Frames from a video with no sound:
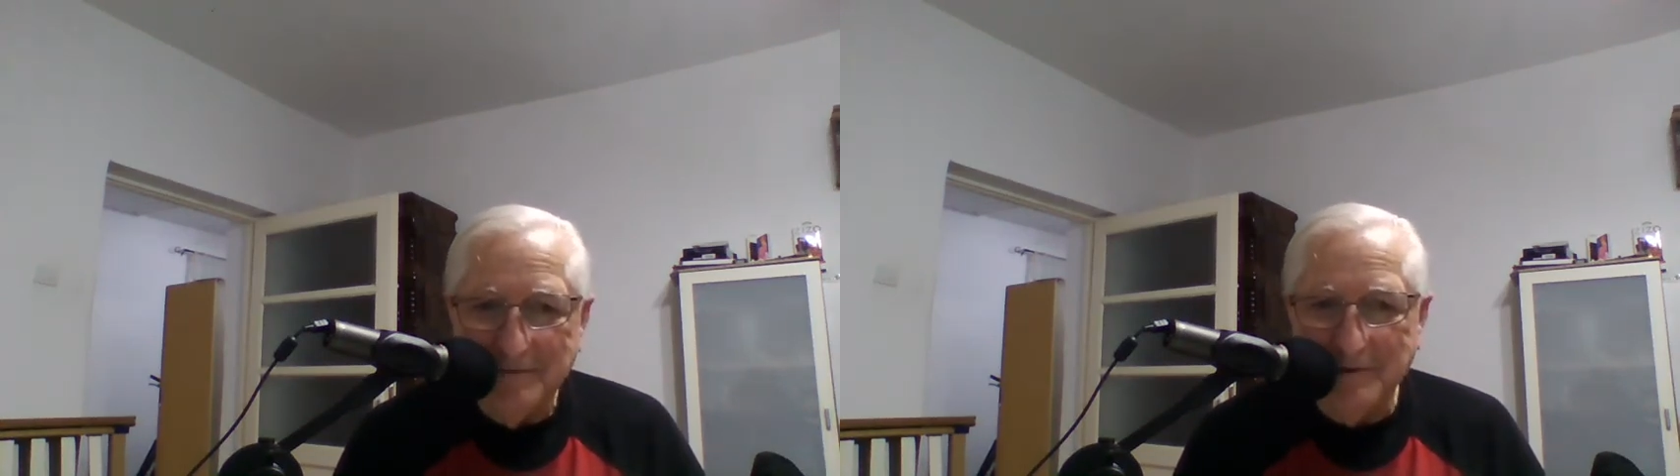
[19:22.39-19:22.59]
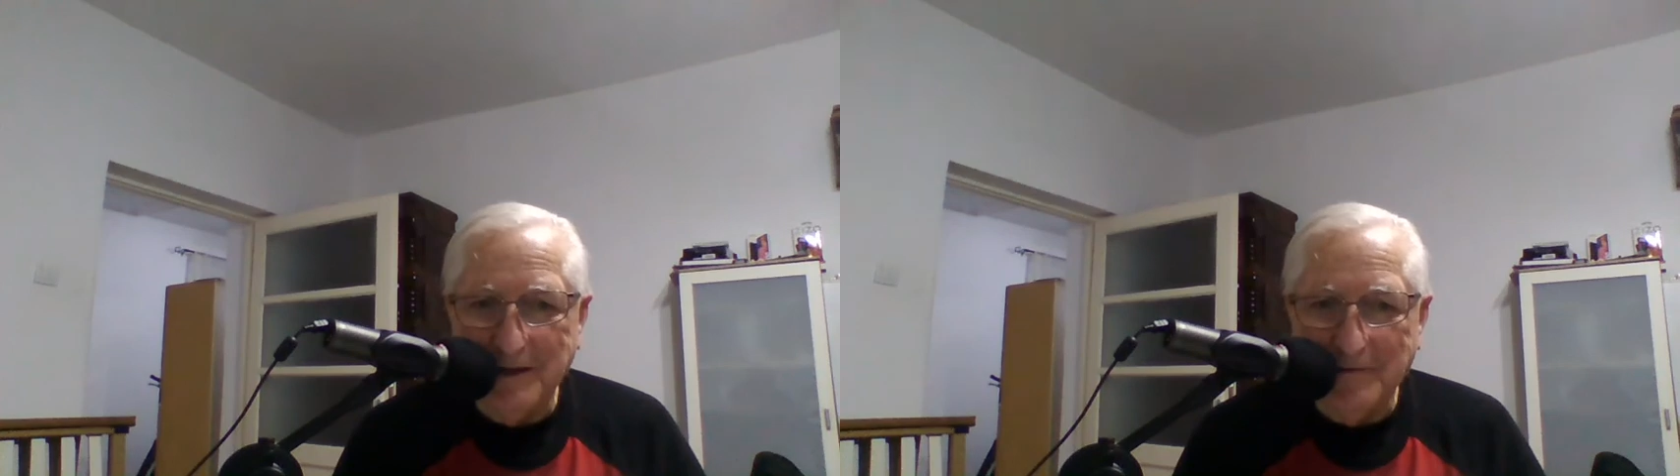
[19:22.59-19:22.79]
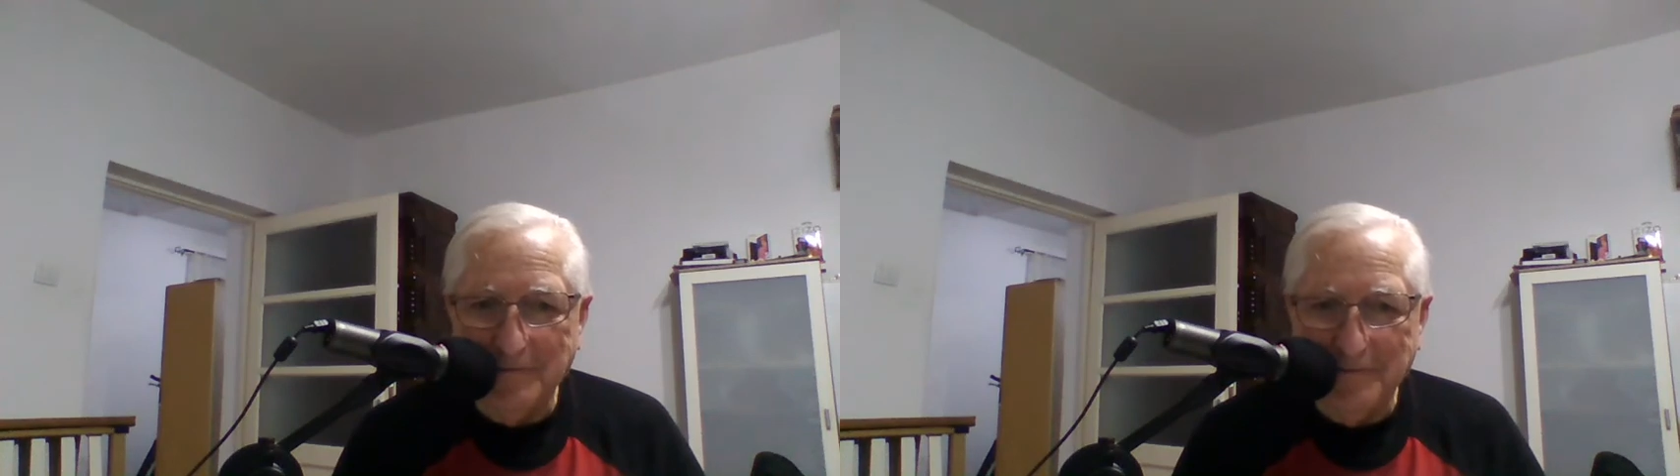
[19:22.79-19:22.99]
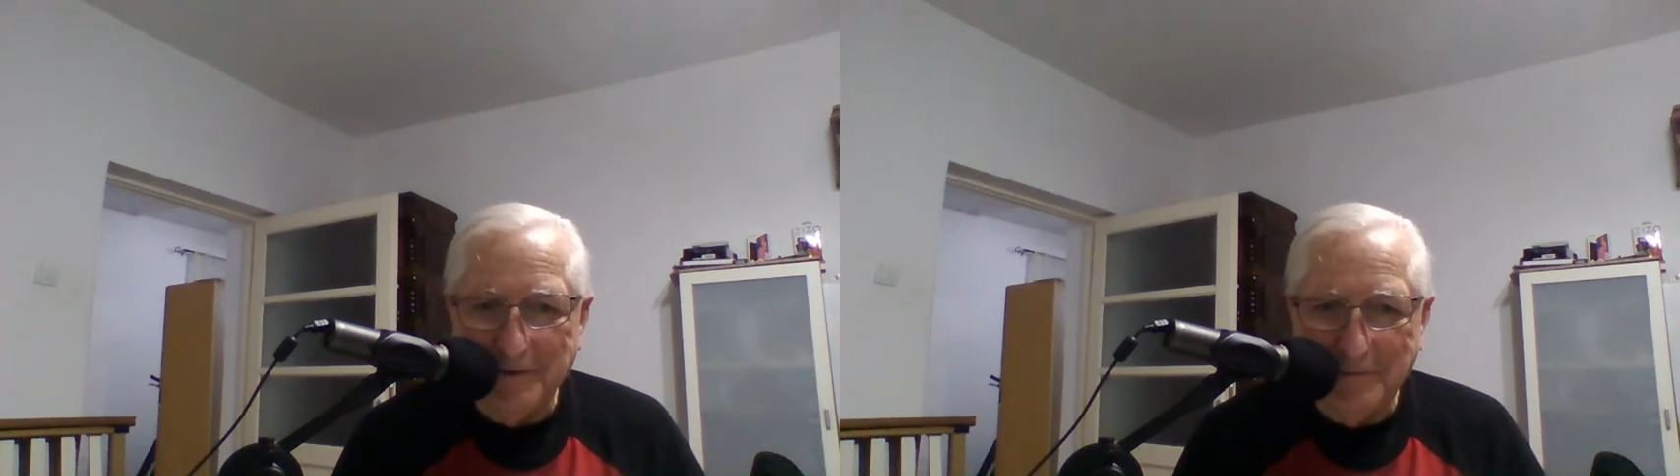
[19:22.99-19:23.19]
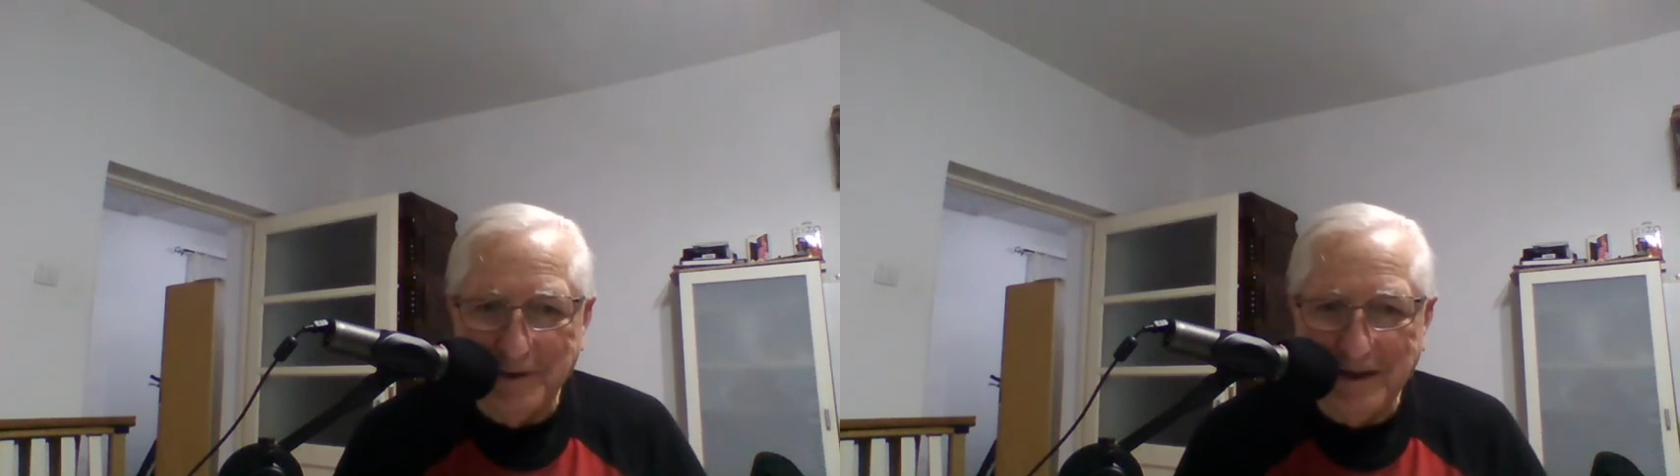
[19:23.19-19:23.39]
went off
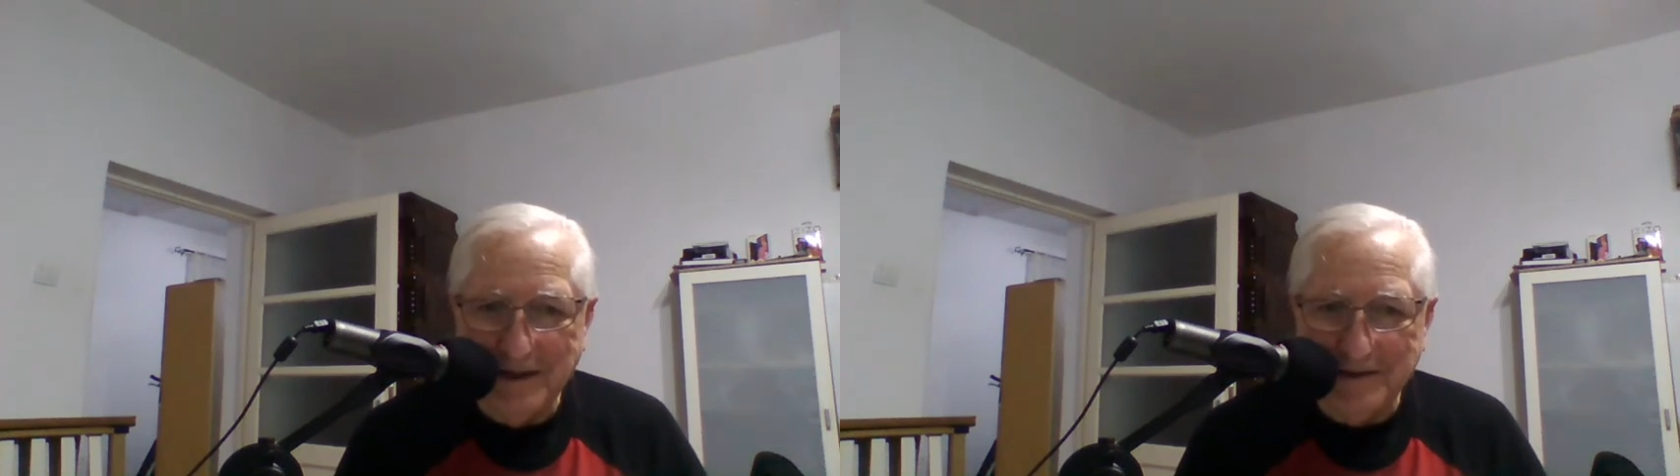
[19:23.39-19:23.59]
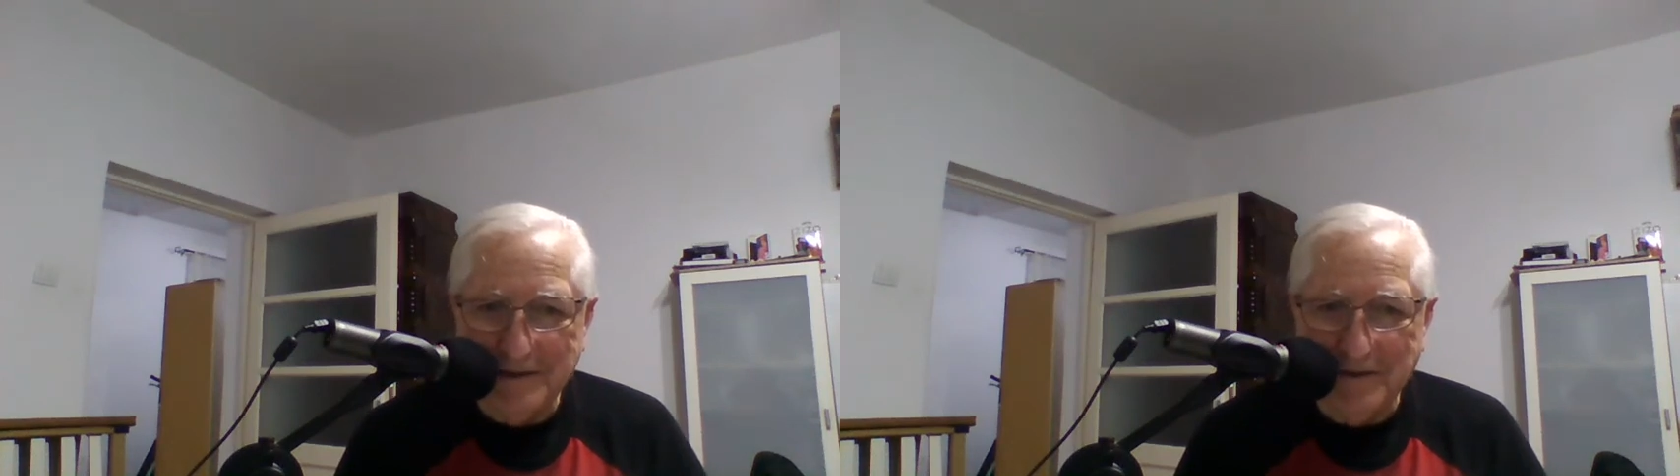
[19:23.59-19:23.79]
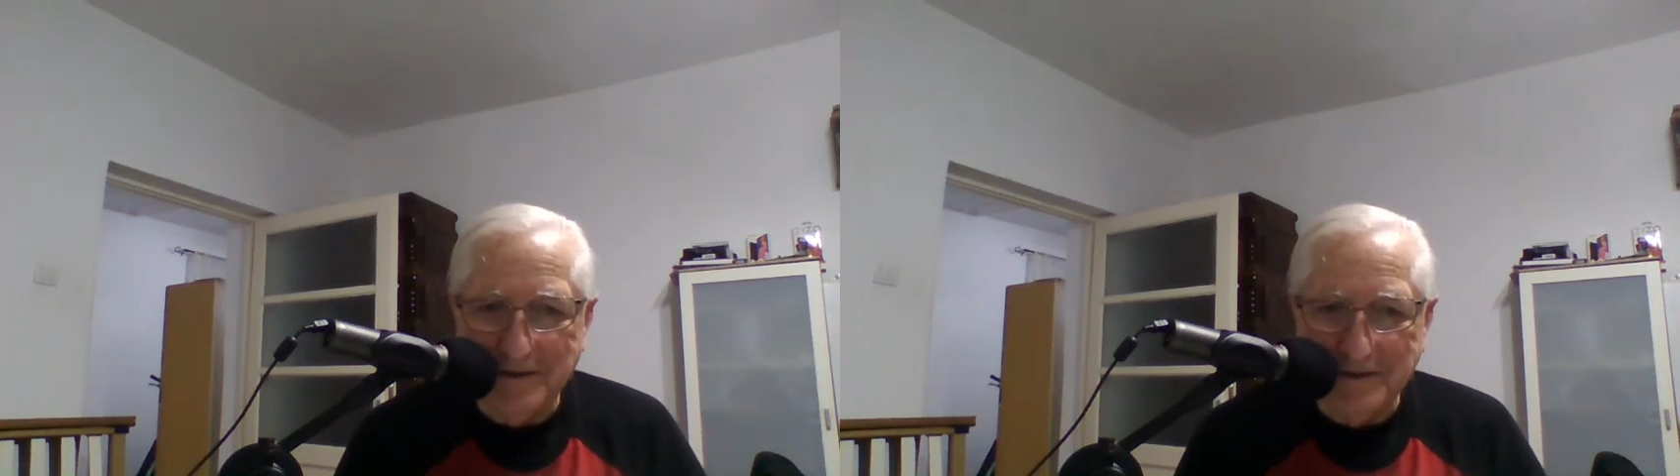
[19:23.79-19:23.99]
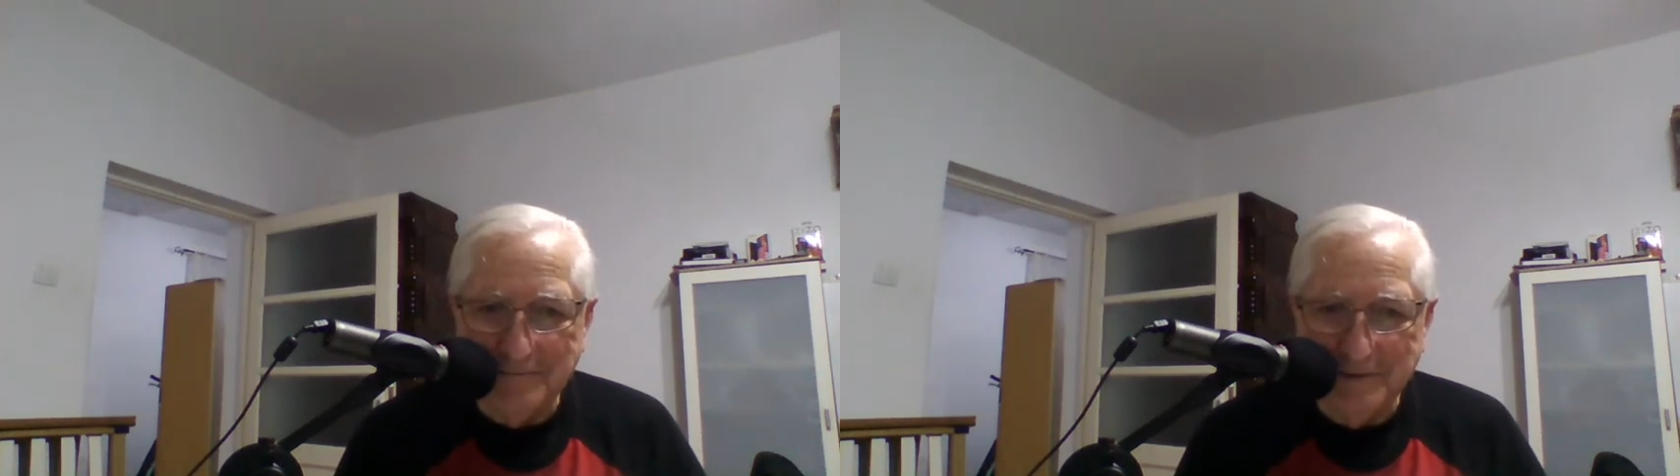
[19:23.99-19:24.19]
where I had started,